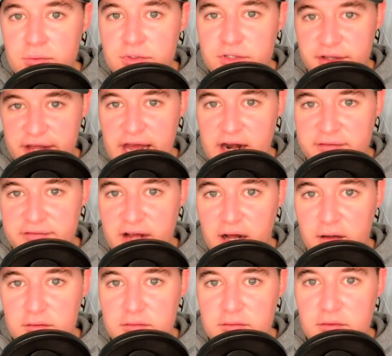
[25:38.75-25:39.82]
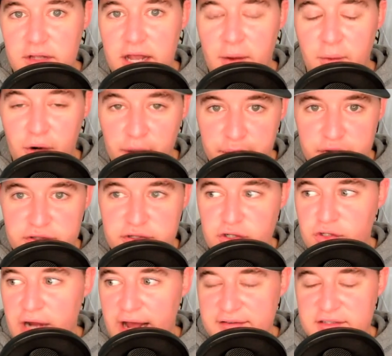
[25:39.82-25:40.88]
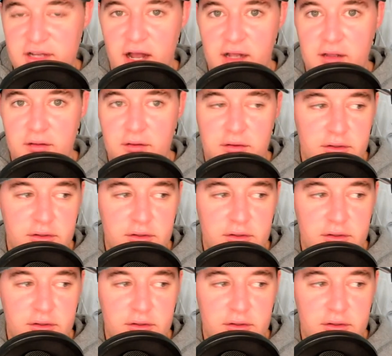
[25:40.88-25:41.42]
to the NFL, and we're going to boost your draft stock.